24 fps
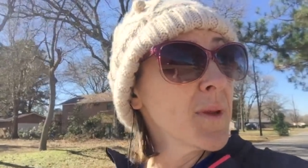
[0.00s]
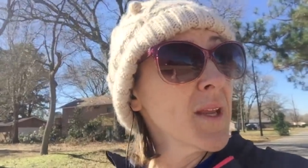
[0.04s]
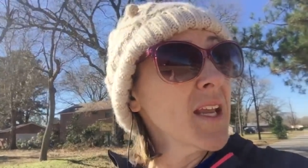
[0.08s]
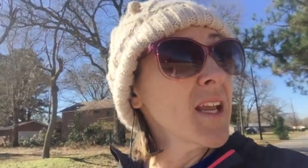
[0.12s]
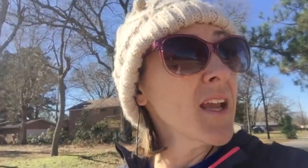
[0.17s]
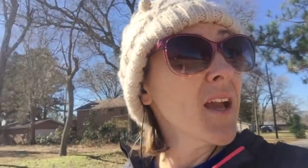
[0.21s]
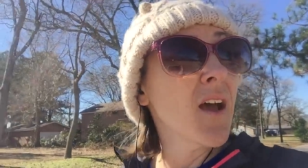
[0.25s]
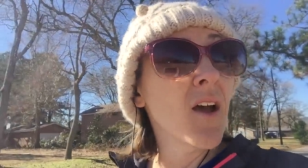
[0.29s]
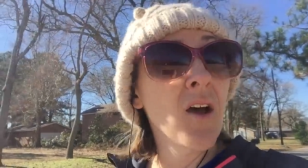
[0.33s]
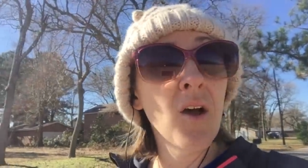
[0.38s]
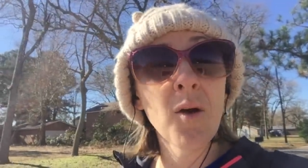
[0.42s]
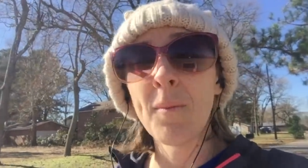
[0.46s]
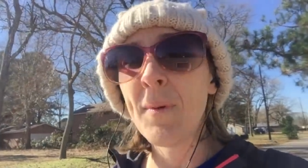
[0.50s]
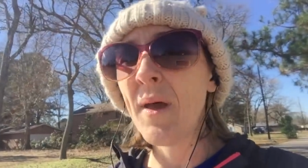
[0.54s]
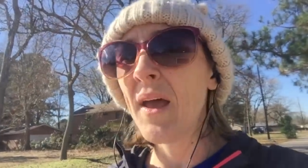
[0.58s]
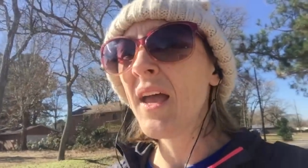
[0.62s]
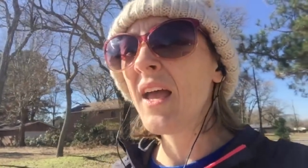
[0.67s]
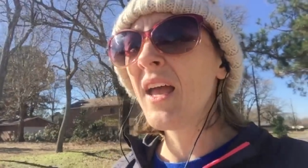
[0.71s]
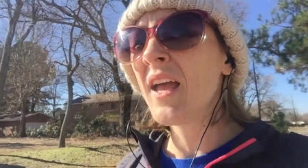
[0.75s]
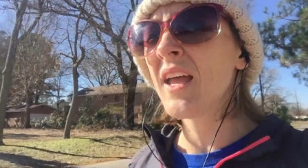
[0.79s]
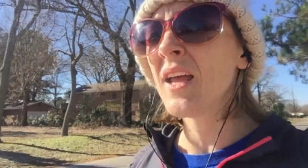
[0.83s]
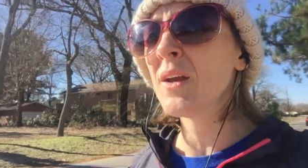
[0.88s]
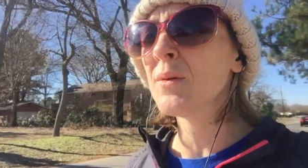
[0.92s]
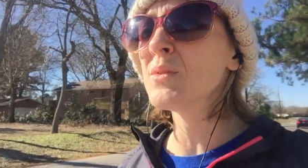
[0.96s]
me. Um,
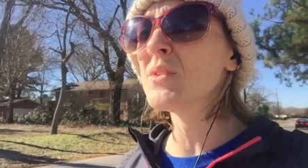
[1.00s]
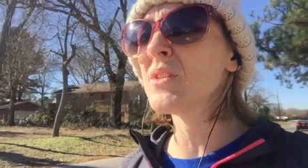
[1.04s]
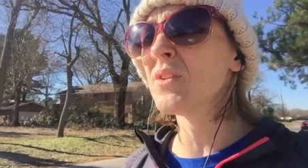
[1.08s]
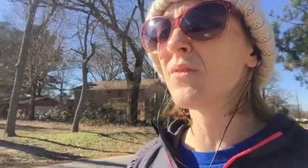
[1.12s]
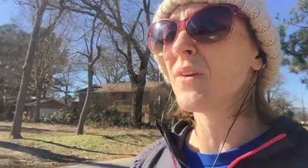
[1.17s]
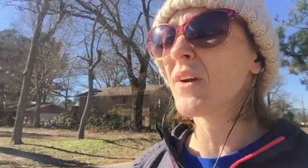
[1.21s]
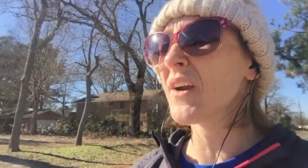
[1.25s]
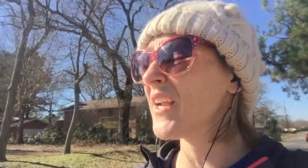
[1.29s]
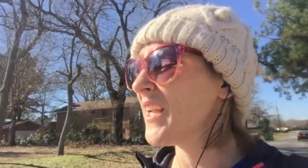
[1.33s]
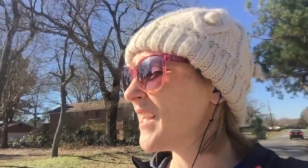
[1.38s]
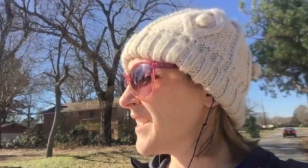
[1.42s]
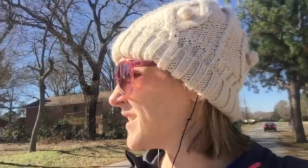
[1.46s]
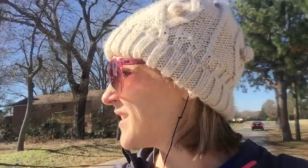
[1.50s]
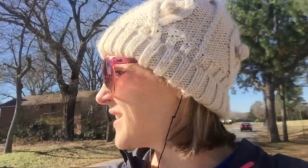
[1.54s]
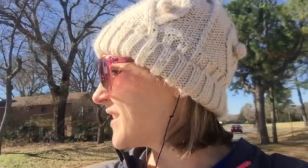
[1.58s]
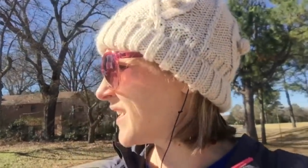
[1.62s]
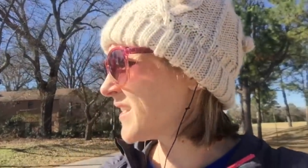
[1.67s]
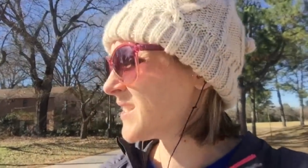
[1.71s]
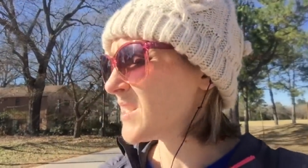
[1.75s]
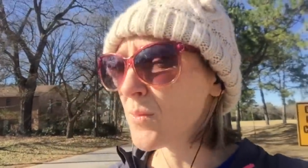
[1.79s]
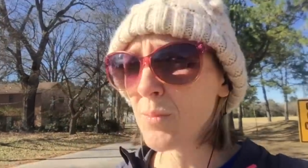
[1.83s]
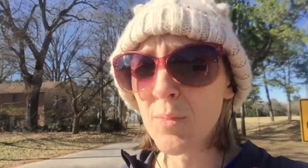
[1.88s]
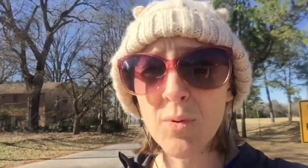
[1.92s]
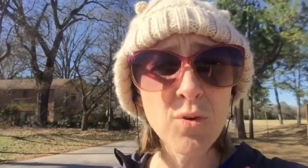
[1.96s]
it was a very
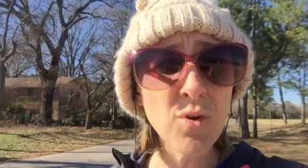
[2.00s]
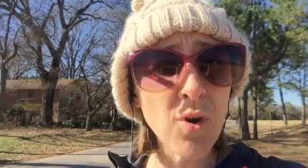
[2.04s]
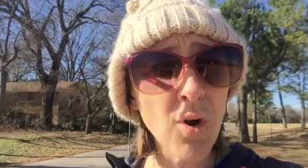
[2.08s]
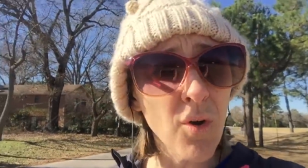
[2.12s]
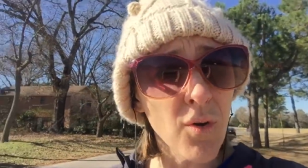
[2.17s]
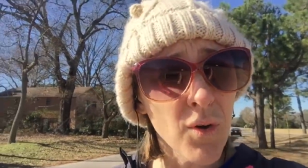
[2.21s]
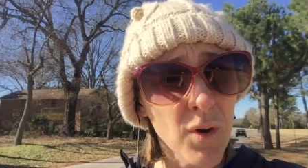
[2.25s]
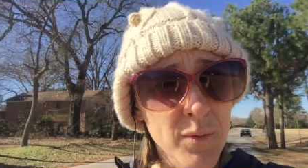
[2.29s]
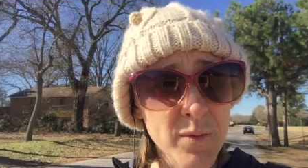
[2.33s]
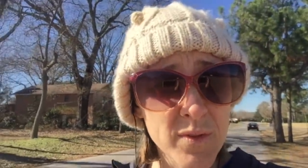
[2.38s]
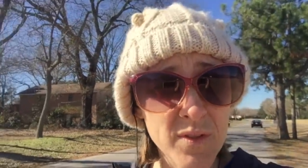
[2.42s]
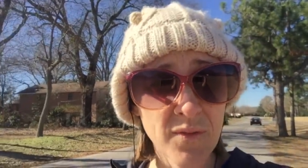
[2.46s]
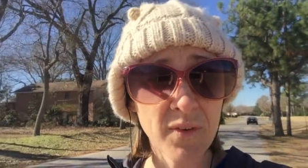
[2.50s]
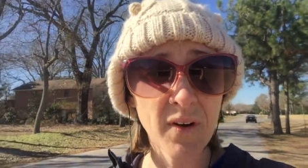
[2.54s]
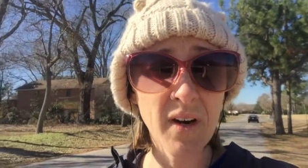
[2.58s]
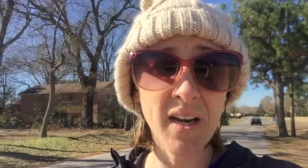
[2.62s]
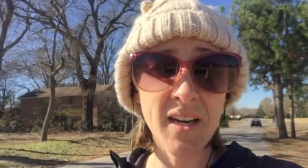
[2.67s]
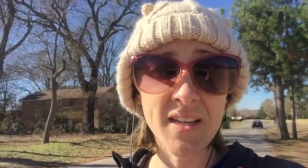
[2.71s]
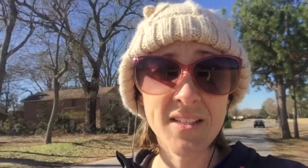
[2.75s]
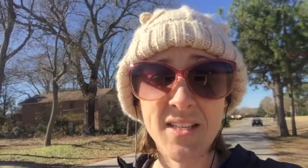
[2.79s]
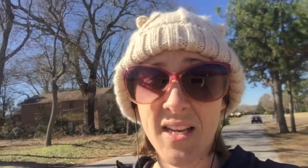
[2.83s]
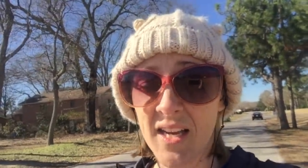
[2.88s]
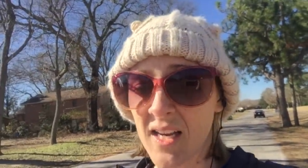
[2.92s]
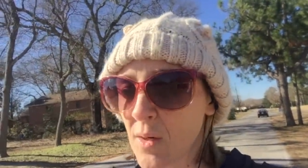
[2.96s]
accessible goal. It was a
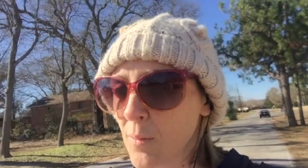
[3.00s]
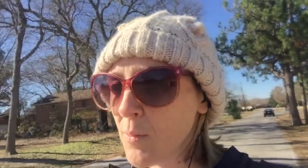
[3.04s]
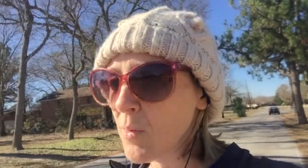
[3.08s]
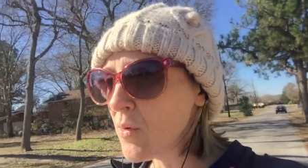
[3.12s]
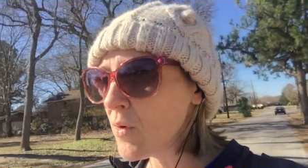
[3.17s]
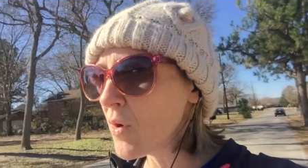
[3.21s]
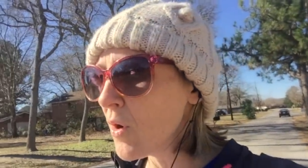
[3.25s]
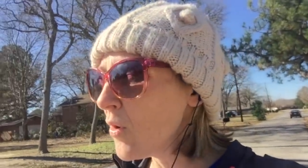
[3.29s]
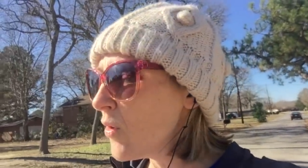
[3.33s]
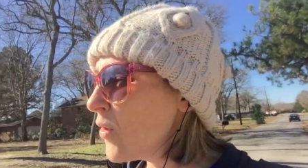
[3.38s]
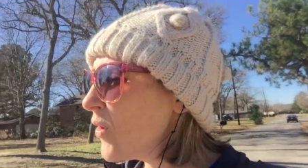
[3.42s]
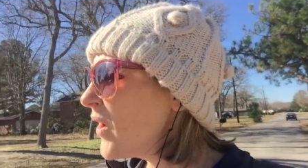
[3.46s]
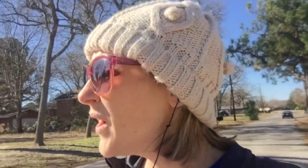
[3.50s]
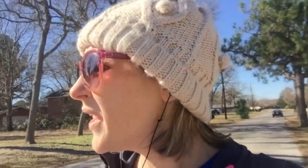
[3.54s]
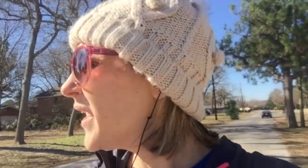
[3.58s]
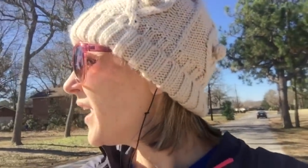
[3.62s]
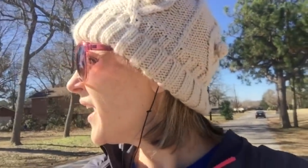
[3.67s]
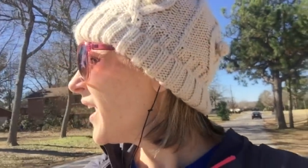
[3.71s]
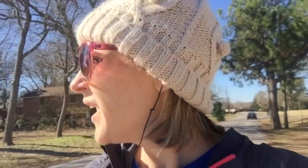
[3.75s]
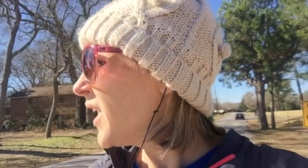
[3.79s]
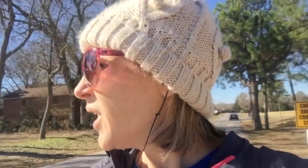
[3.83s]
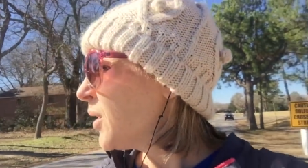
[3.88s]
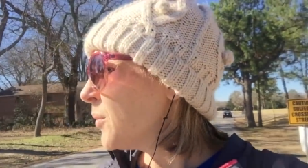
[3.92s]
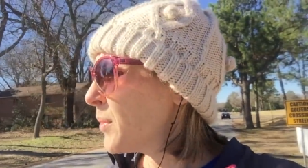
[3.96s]
very attainable goal
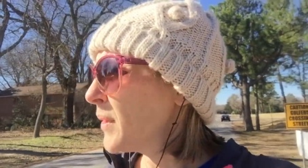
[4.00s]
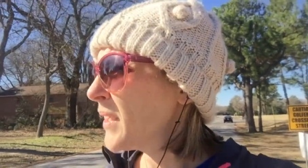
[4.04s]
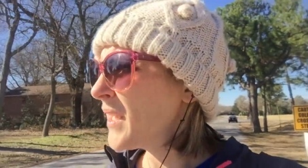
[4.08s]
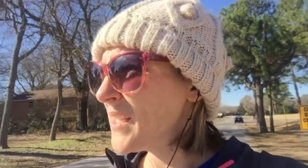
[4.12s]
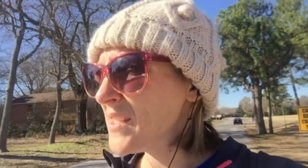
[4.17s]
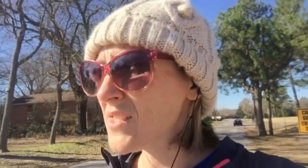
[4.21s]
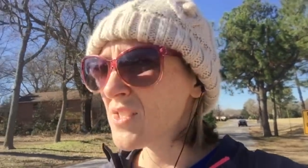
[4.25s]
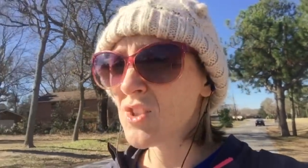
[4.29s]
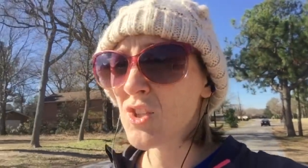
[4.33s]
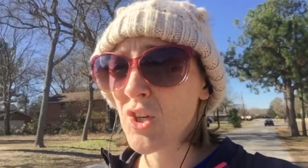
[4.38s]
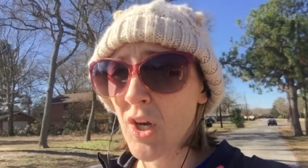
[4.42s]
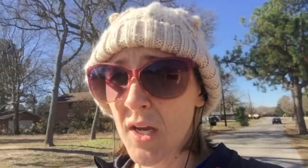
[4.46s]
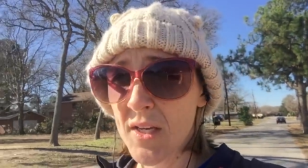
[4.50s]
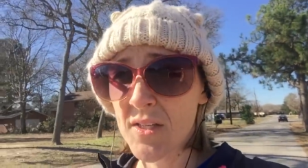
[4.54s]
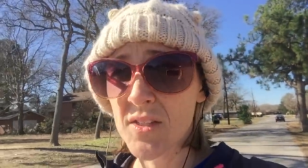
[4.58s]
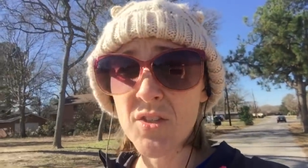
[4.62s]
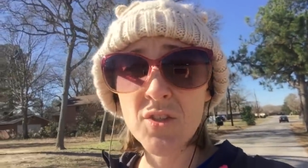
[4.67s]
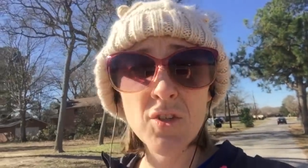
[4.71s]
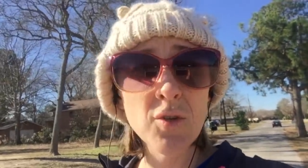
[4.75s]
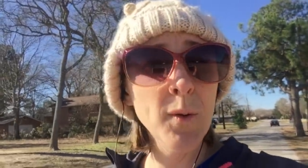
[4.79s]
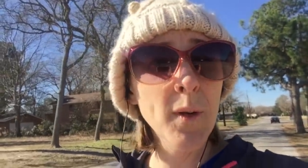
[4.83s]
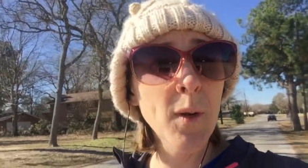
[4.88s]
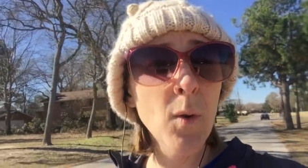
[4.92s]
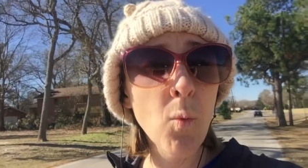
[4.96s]
because
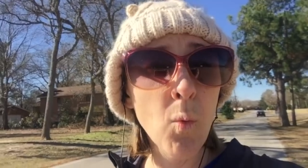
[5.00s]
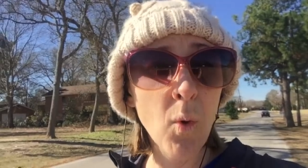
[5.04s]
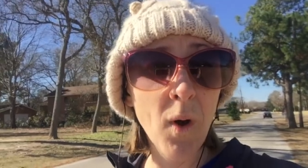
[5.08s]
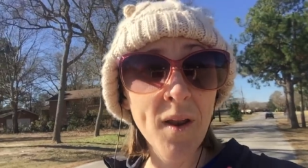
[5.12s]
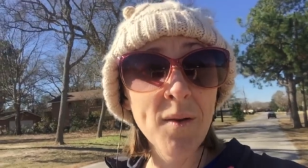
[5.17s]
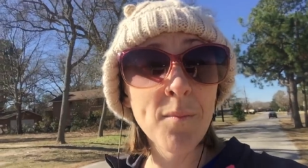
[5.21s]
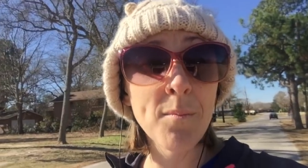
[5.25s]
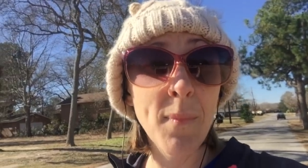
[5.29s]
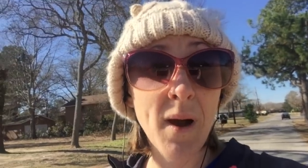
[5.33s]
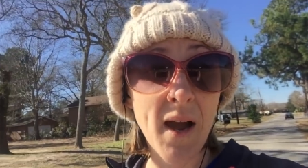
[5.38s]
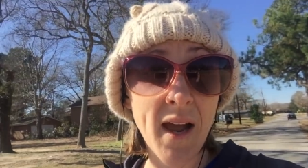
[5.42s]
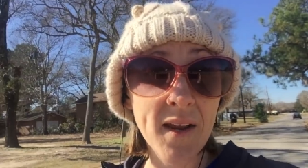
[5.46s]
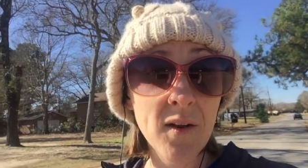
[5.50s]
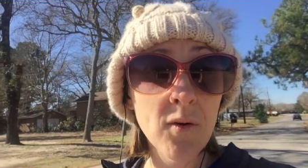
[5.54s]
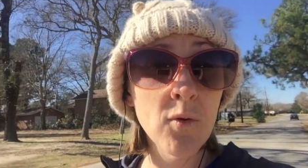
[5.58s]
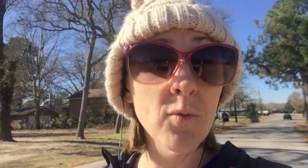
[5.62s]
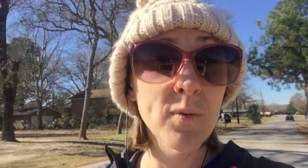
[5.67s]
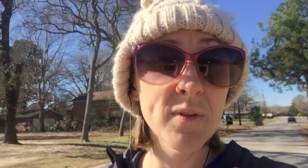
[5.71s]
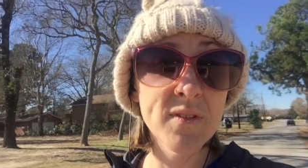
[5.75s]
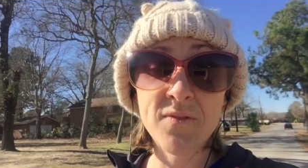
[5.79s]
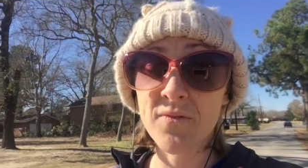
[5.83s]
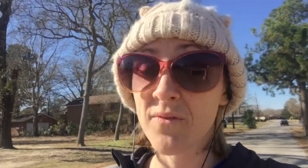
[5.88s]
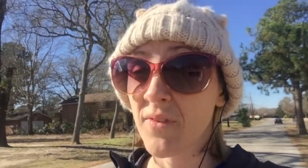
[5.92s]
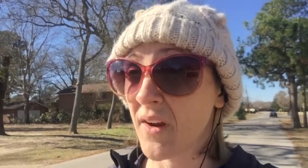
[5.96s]
just doing one mile
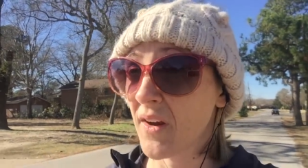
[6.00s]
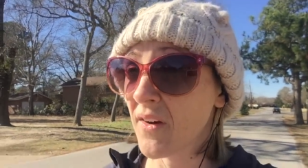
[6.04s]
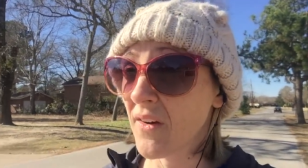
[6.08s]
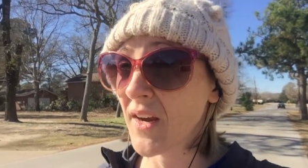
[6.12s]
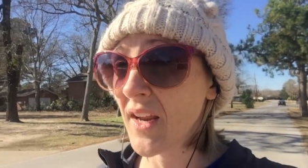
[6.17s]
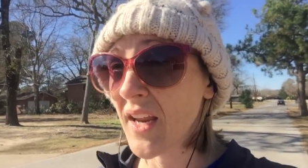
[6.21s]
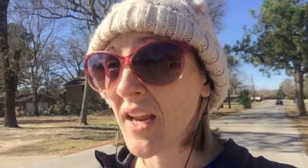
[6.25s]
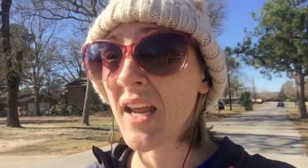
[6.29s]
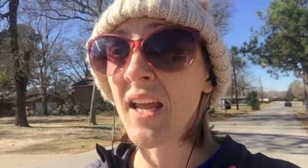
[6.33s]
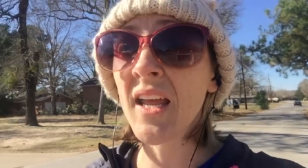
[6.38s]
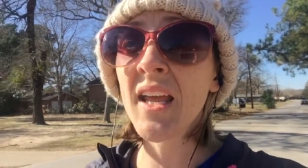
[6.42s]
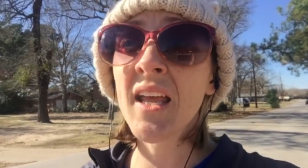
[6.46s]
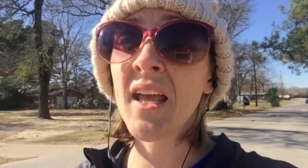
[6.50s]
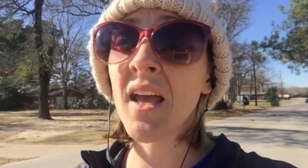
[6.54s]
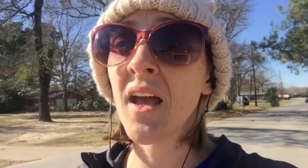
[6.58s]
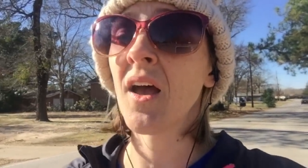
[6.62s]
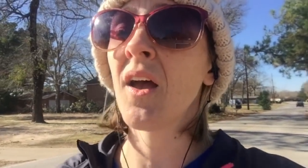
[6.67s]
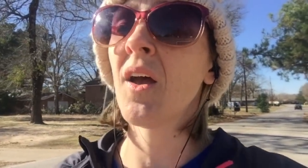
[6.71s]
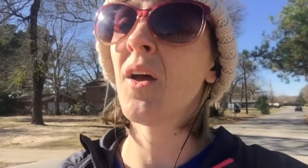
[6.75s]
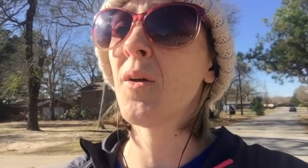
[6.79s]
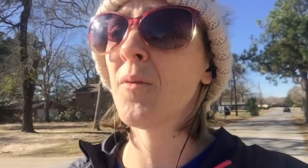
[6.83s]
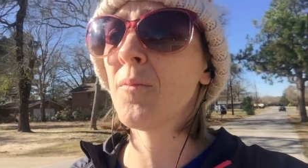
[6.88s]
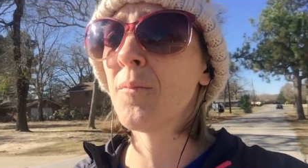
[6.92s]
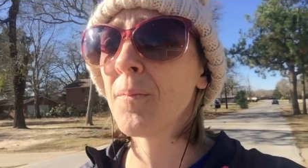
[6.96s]
was very,
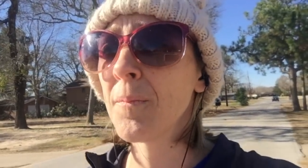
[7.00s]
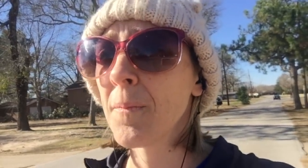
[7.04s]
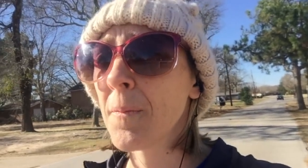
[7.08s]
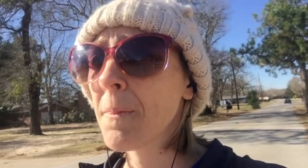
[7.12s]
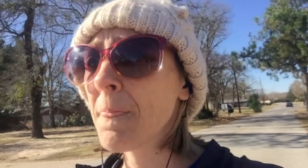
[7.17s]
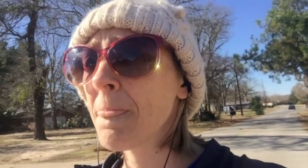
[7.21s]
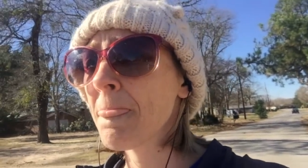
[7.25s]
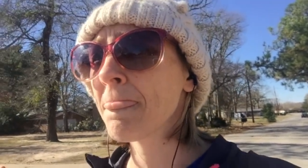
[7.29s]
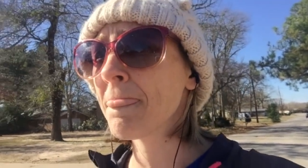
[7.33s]
um,